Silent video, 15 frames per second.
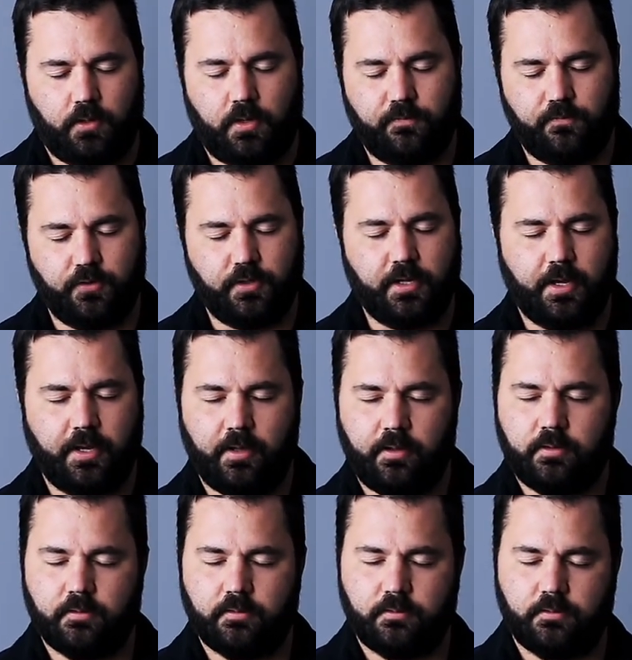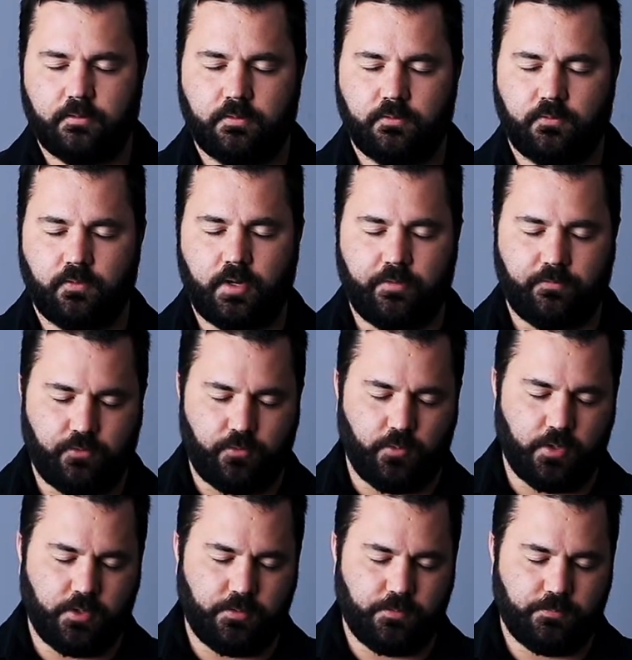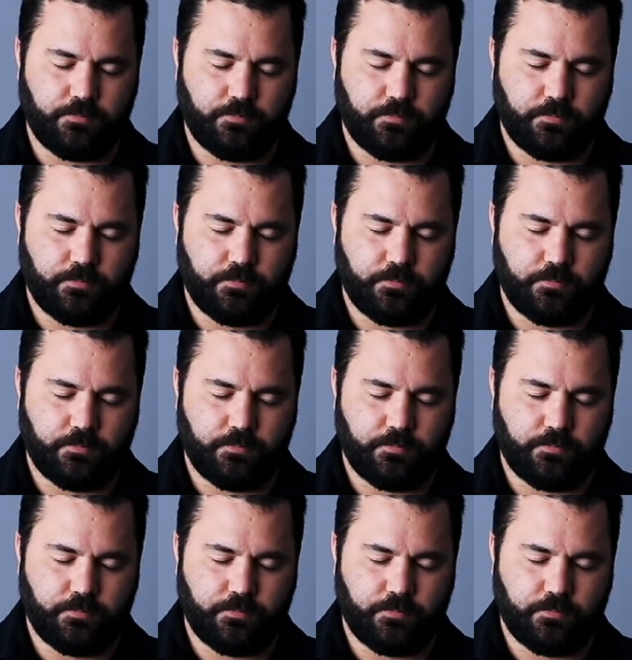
Every day, for everyone,